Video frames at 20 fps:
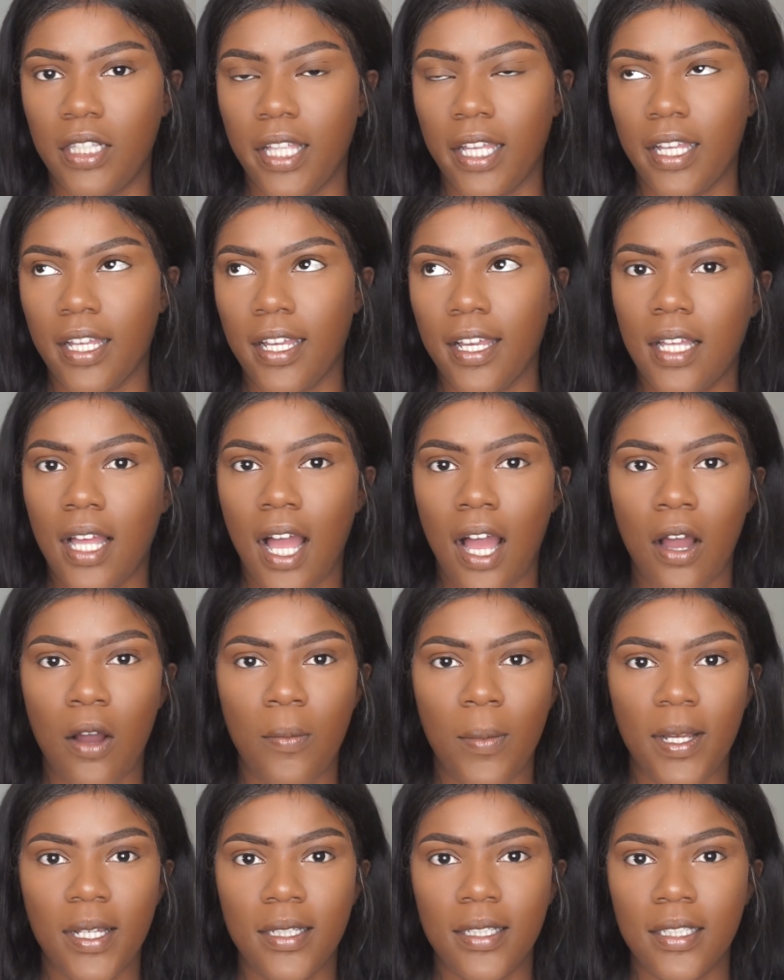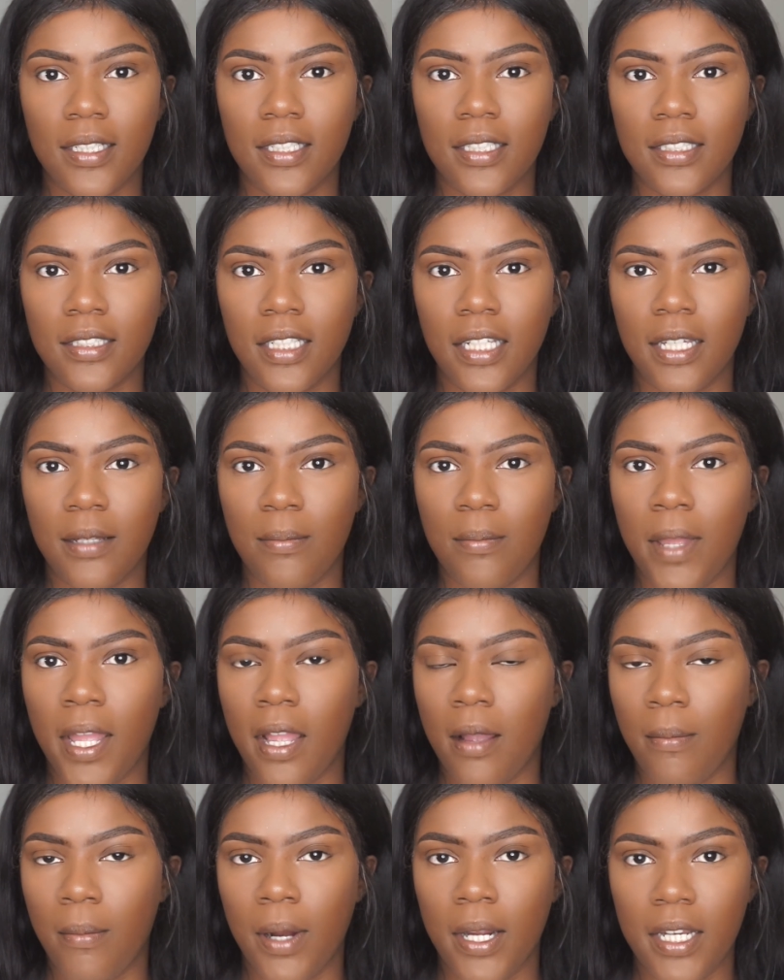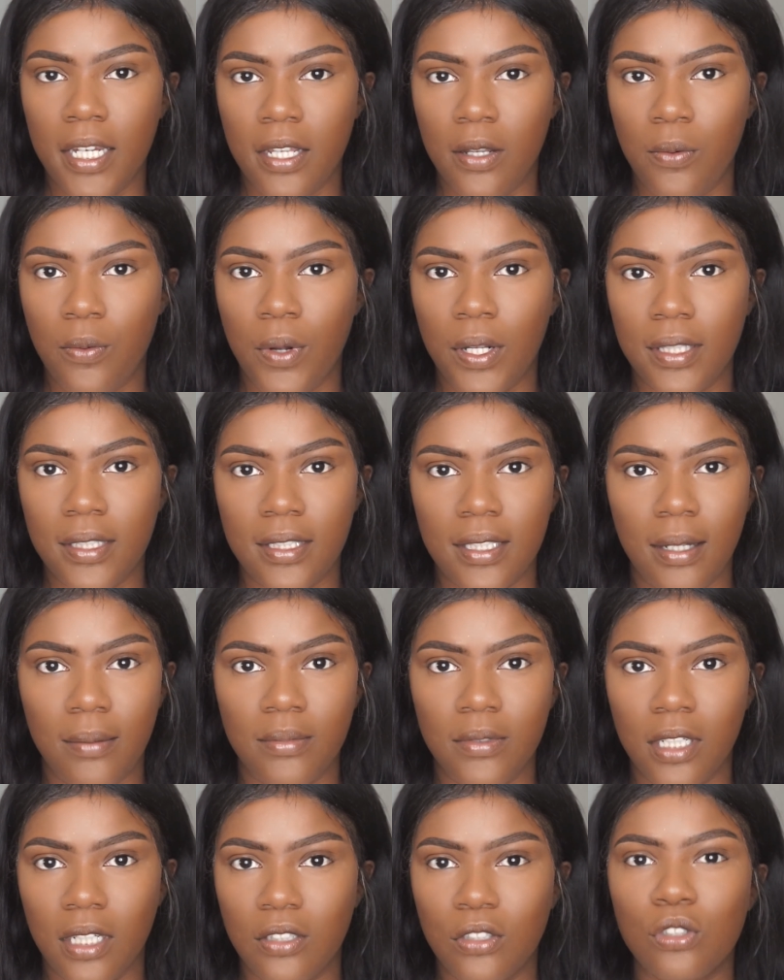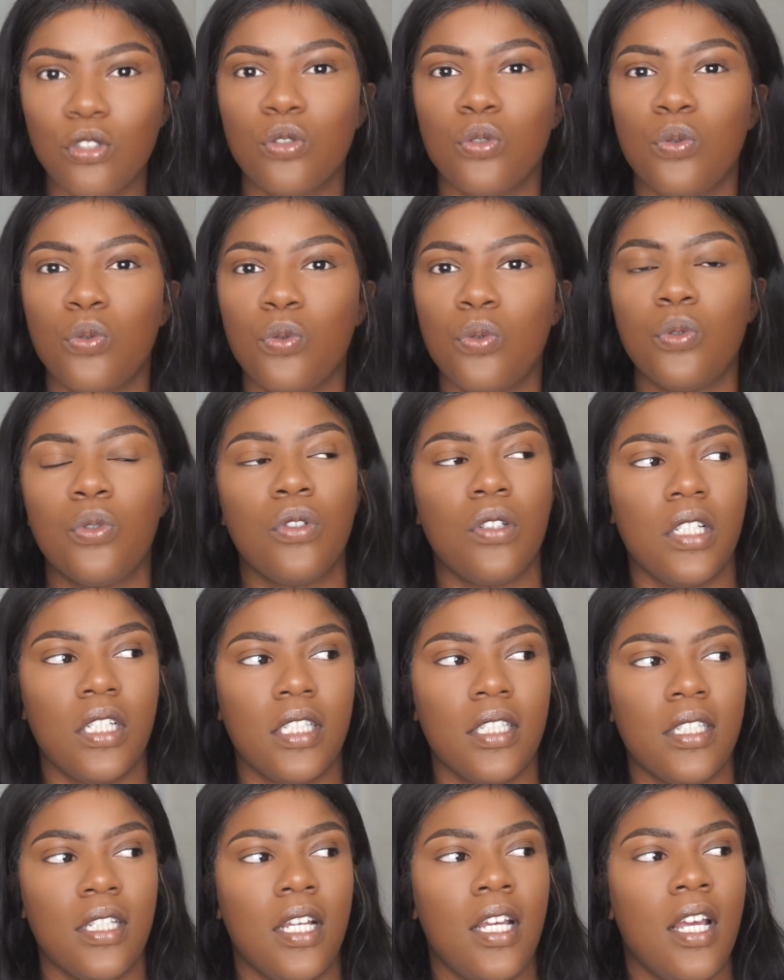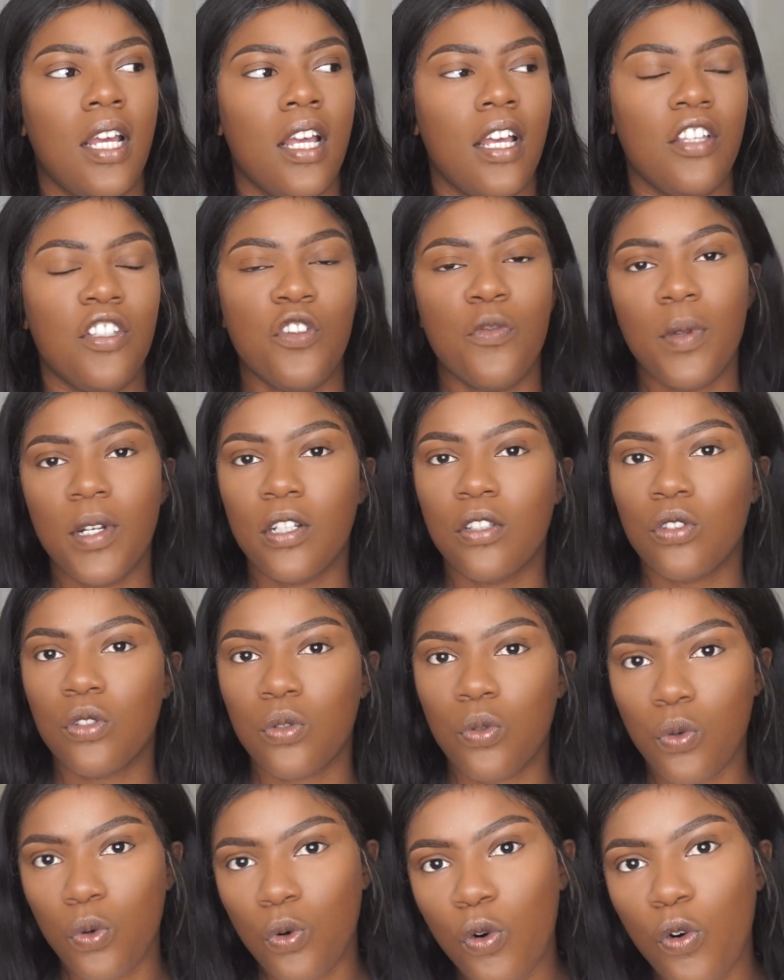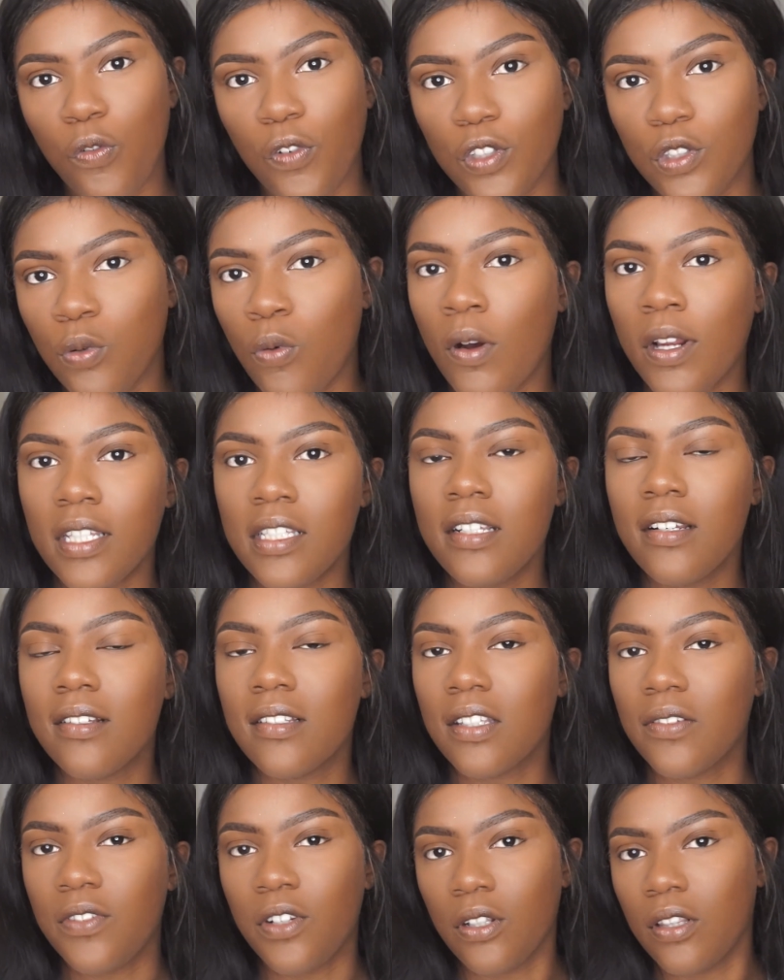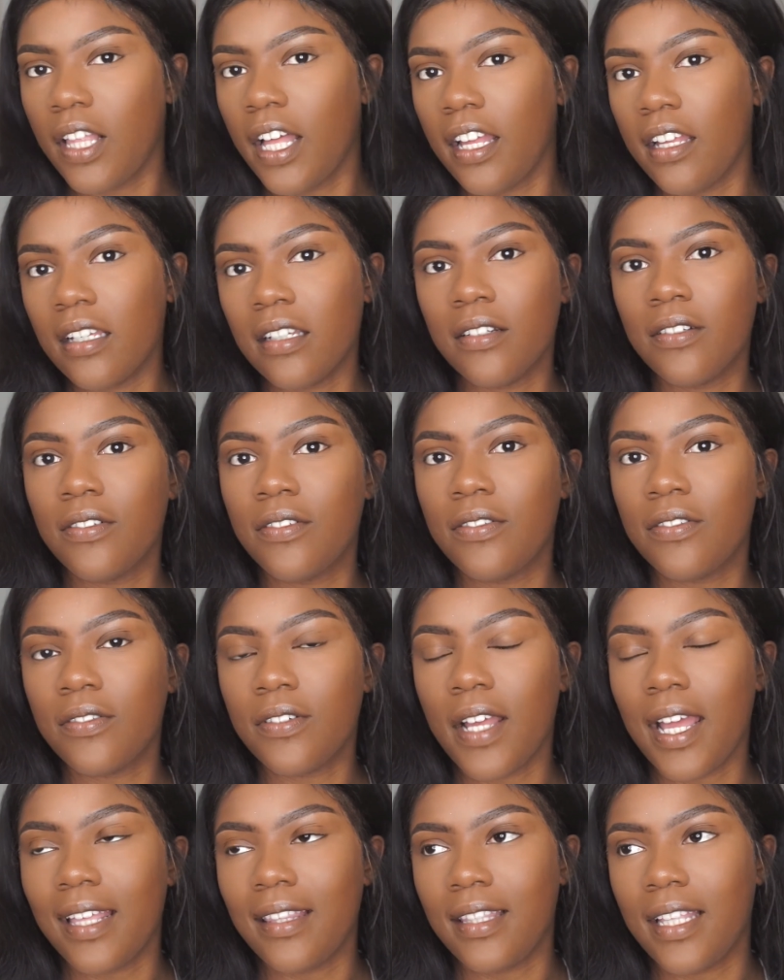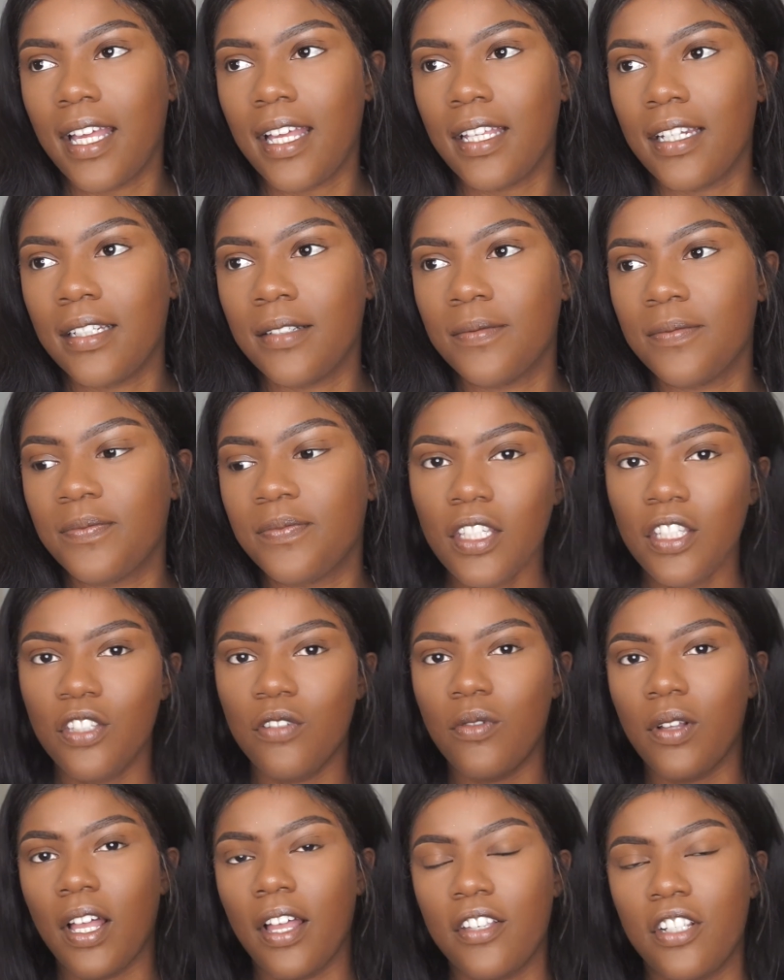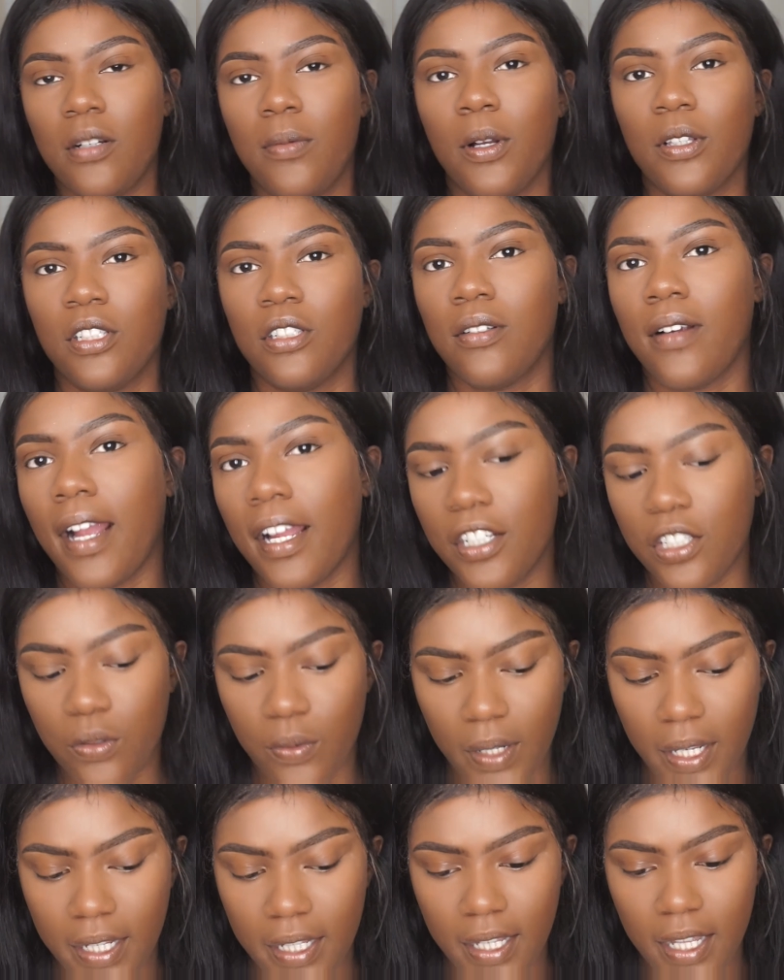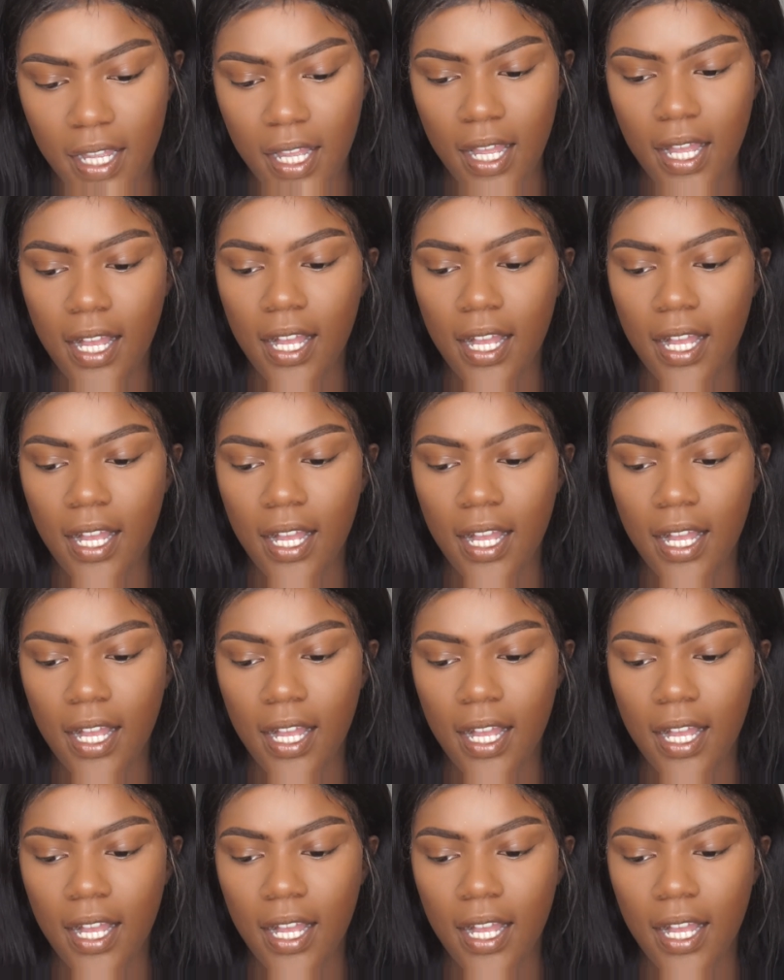Like how am I gonna like make money once I'm done school? Like you've been in school for 20 years of your life, and then you realize you're about to graduate.